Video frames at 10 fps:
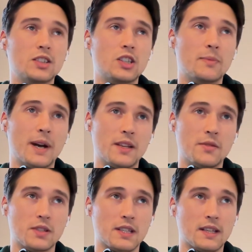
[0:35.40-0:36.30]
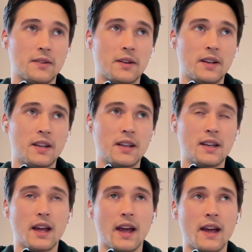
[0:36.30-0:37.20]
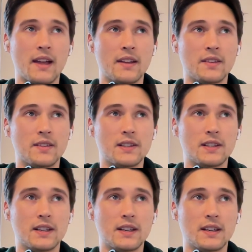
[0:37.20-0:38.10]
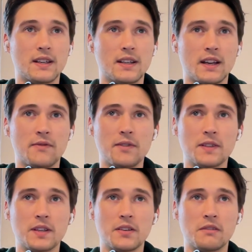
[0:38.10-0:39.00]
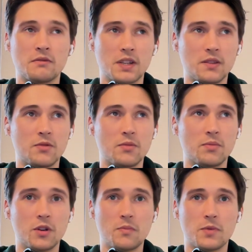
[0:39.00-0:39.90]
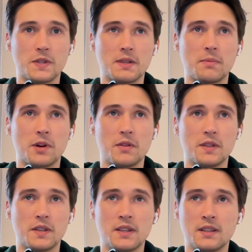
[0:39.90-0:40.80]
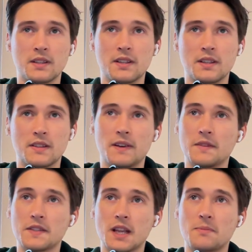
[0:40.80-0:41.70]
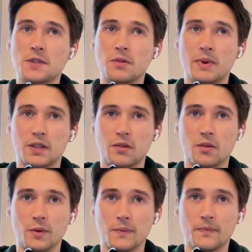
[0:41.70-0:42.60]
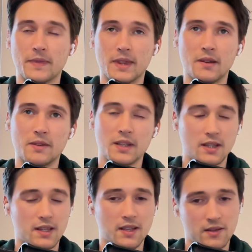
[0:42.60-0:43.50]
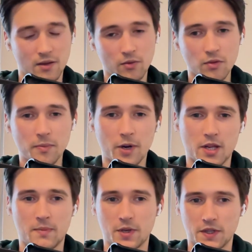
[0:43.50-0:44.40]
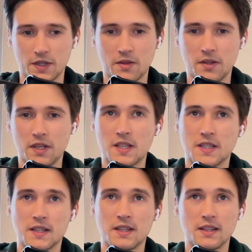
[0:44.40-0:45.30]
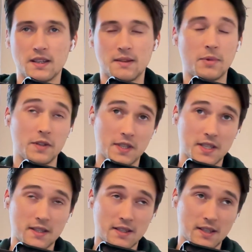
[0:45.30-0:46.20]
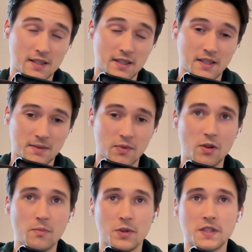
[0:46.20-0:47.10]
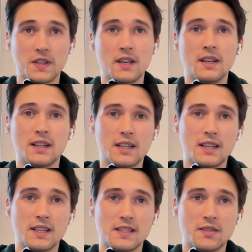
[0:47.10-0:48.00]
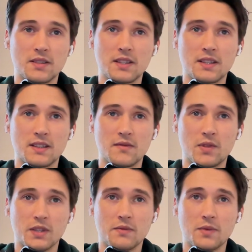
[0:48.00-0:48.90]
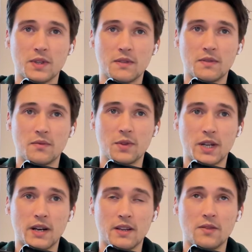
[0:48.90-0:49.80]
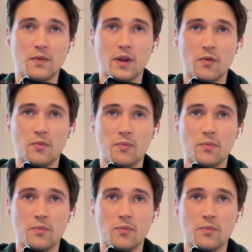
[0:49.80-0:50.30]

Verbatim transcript: to my newsletter. And I found here a really cool blog post about 12 steps to better code. Now, the, the, the cool part about this code is about this this this blog post is not the what what what are the 12